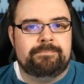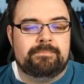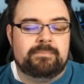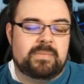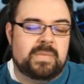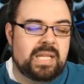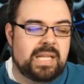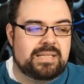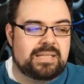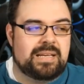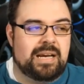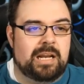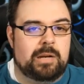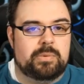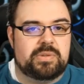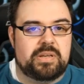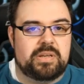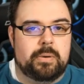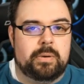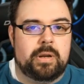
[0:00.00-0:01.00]
And that's kind of
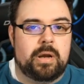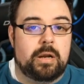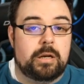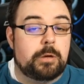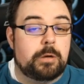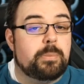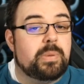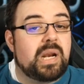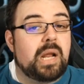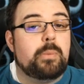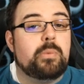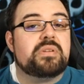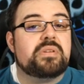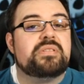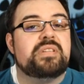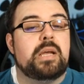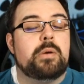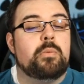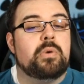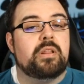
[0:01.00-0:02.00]
what's going on here. But I will
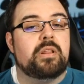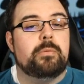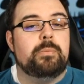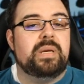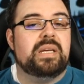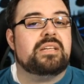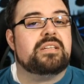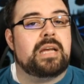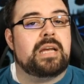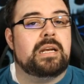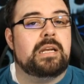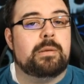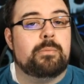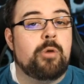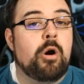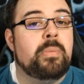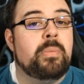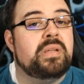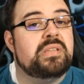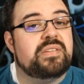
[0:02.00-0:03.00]
say one of the big shining
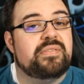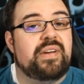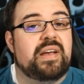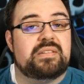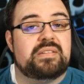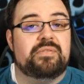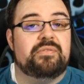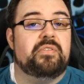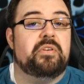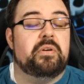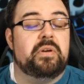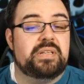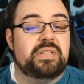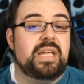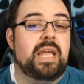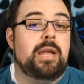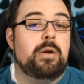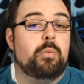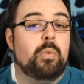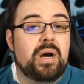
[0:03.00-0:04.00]
moments of Fast and Furious
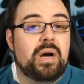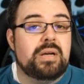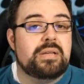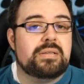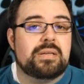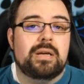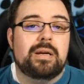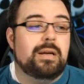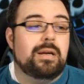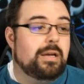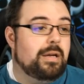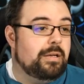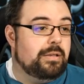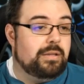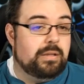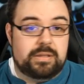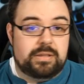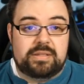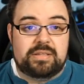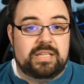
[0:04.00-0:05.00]
8 was
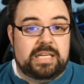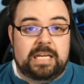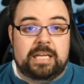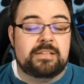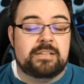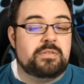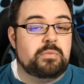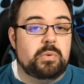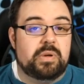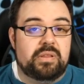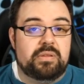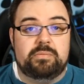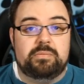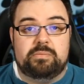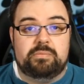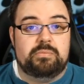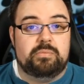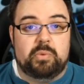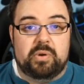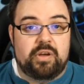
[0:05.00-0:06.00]
the scenes with
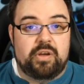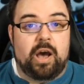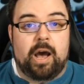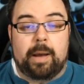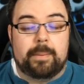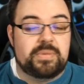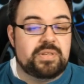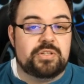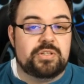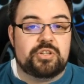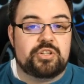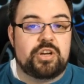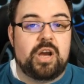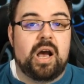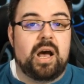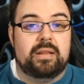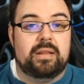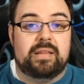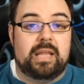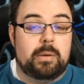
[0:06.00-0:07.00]
Hobbs and
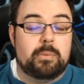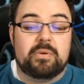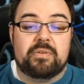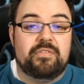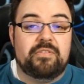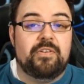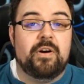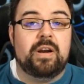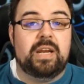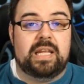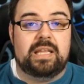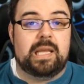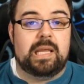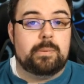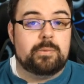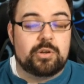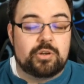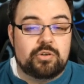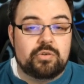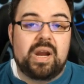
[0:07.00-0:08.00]
Shaw. They were funny. They
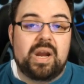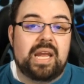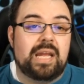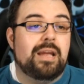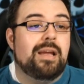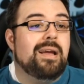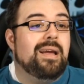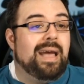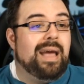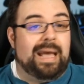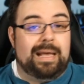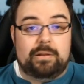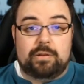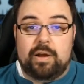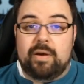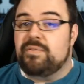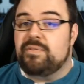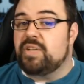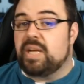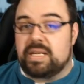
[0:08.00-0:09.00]
were great. I
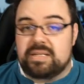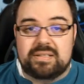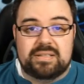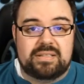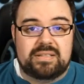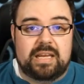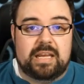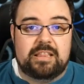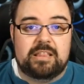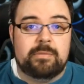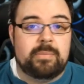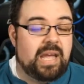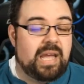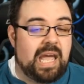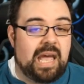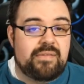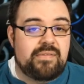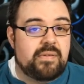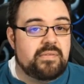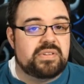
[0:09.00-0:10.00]
love Jason Statham. I
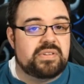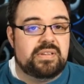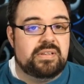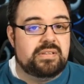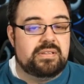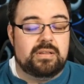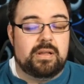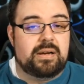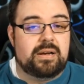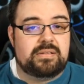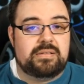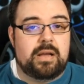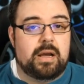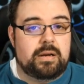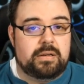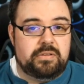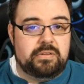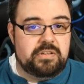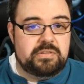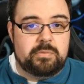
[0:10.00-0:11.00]
have ever since Lock, Stock,
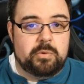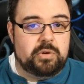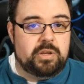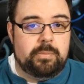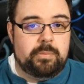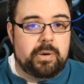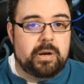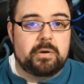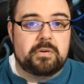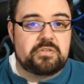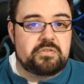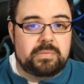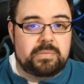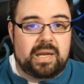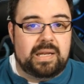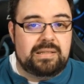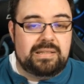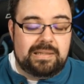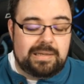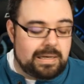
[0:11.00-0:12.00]
and Two Smoking Barrels from
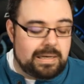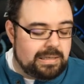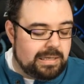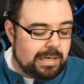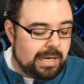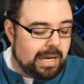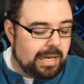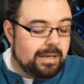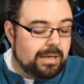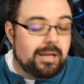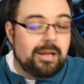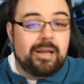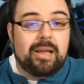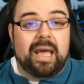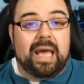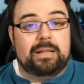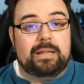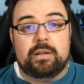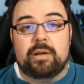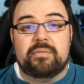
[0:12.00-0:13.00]
1999.
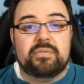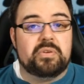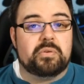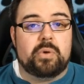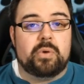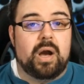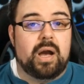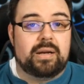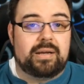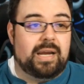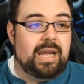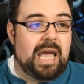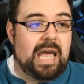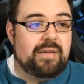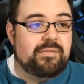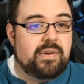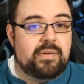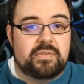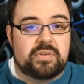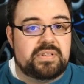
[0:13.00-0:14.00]
I love The Rock. I
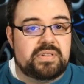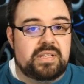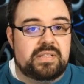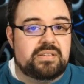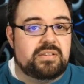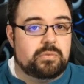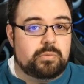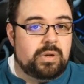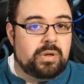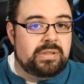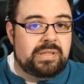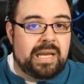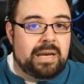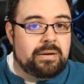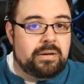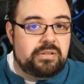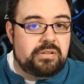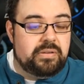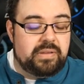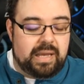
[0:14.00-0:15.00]
have ever since The Rundown
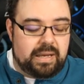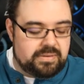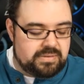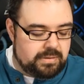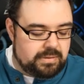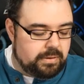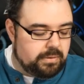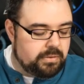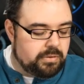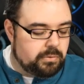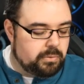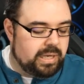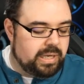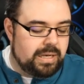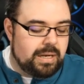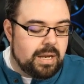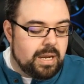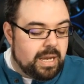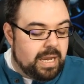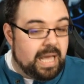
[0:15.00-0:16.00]
in 2003.
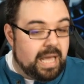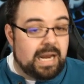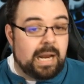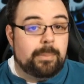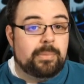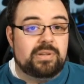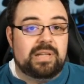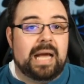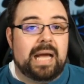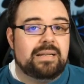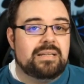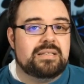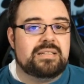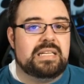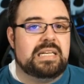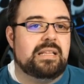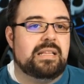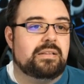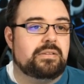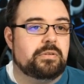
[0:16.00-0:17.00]
And I'm glad to
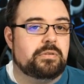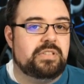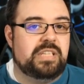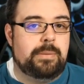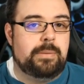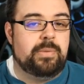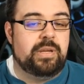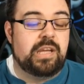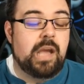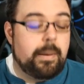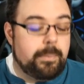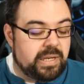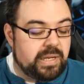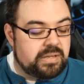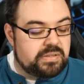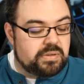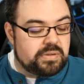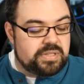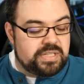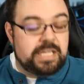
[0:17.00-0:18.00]
see that they're teaming up
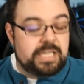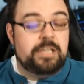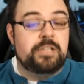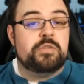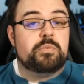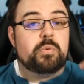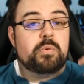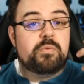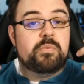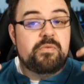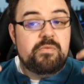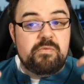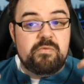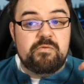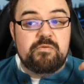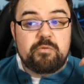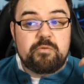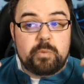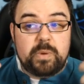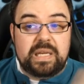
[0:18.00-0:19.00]
because those scenes were
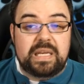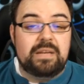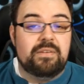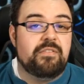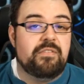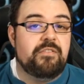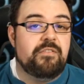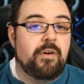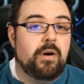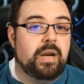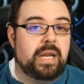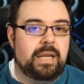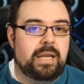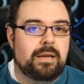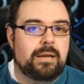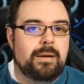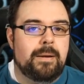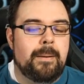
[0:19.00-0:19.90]
freaking funny.